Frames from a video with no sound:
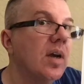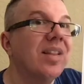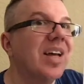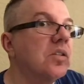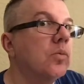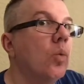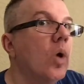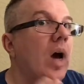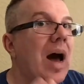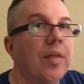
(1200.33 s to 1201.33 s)
That's
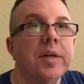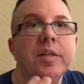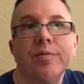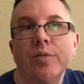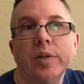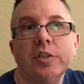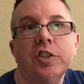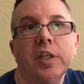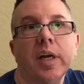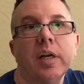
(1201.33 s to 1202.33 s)
how they
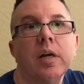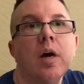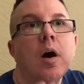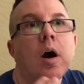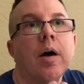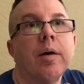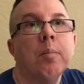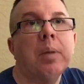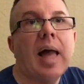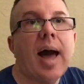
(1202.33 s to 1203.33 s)
differentiate
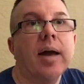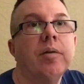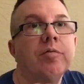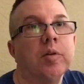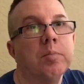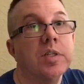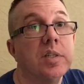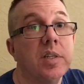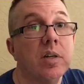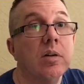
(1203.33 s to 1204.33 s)
black from
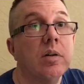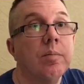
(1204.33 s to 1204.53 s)
seal.